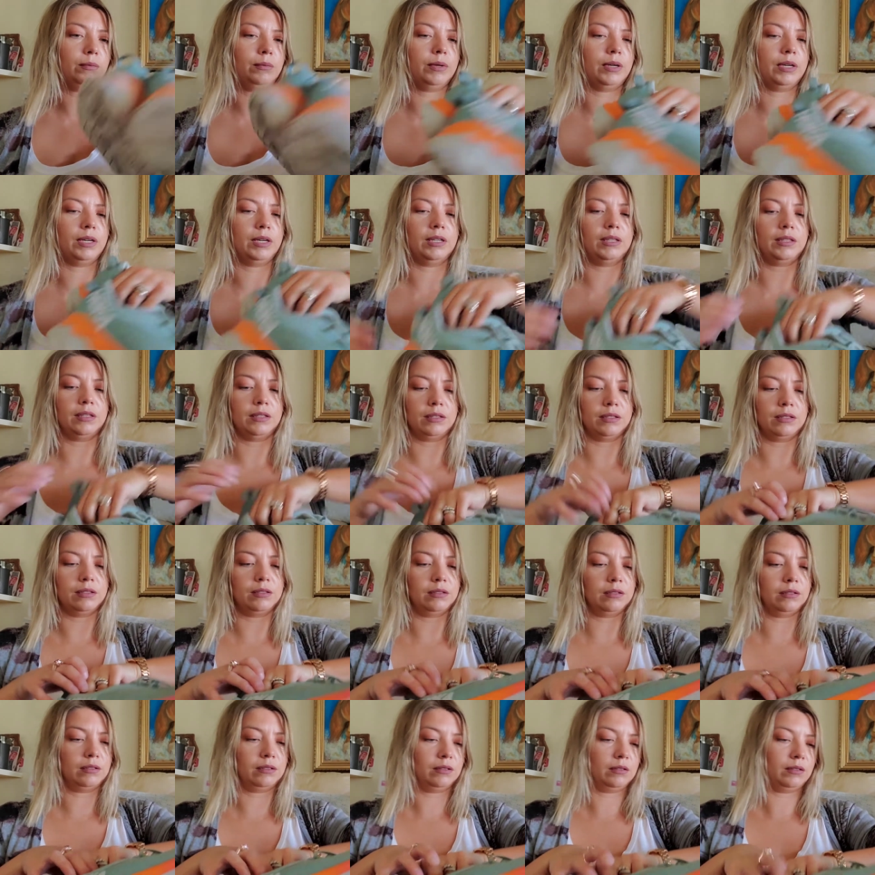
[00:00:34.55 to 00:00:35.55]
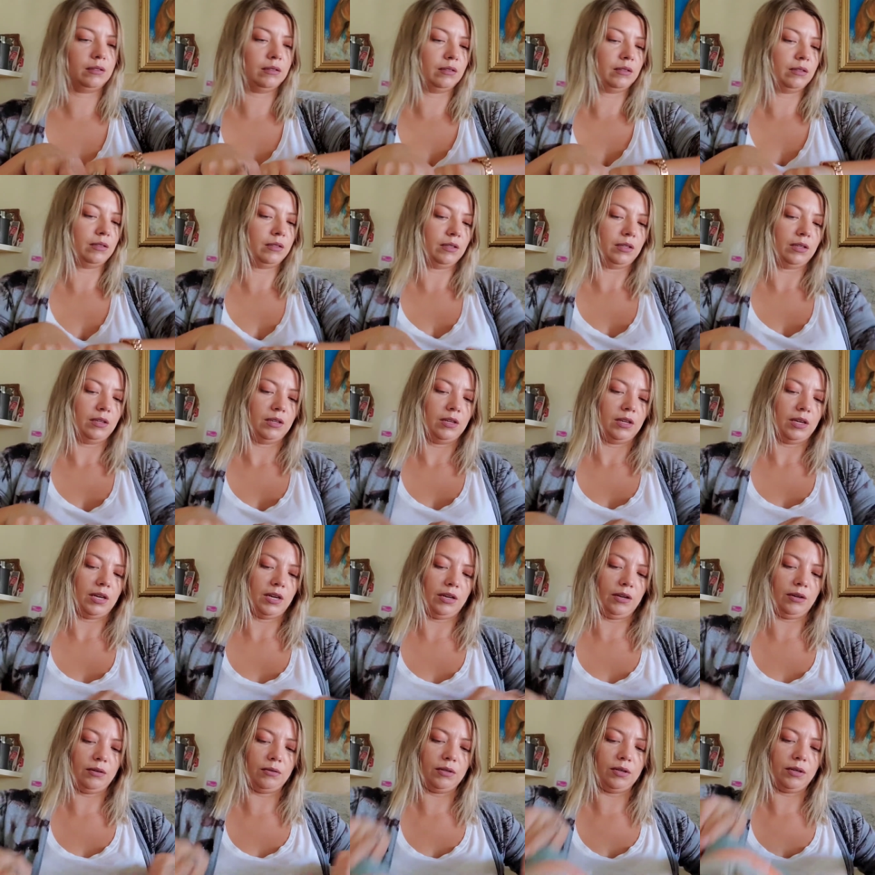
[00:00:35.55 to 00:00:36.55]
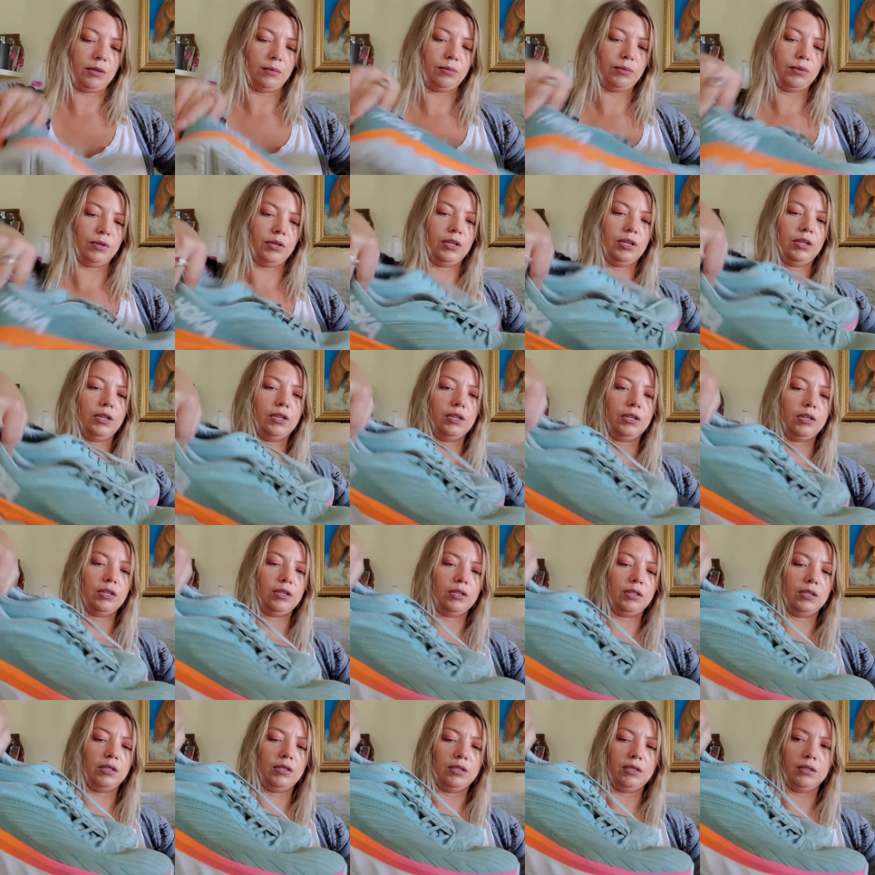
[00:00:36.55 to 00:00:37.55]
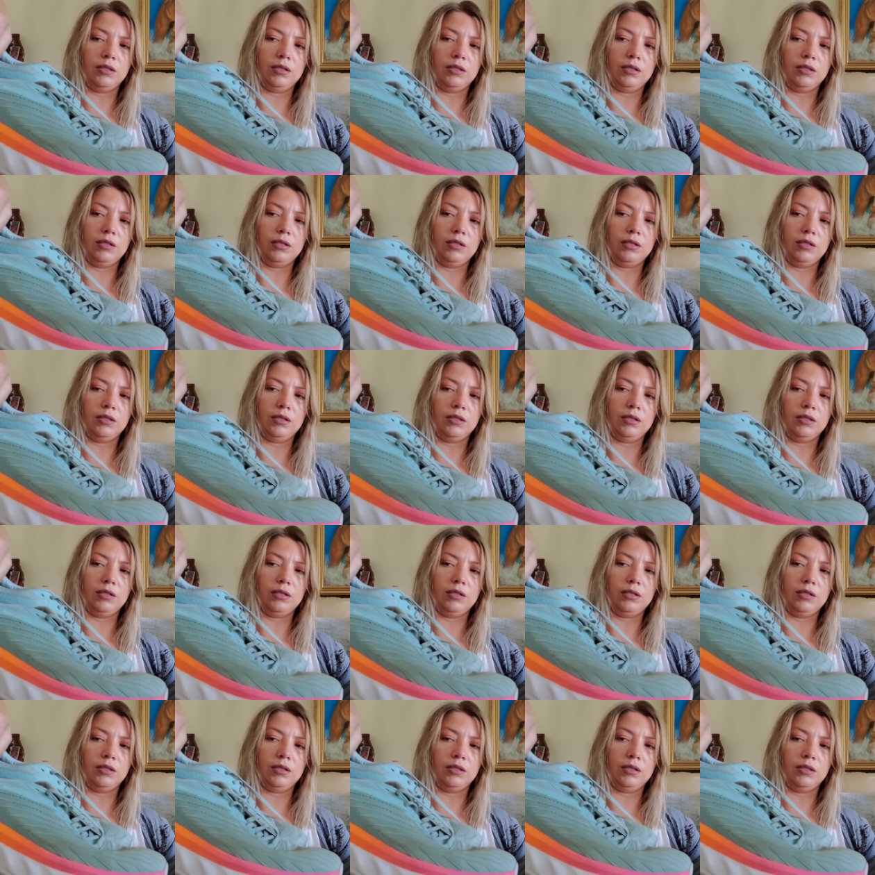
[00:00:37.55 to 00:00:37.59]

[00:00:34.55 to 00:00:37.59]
but I know they're pretty good.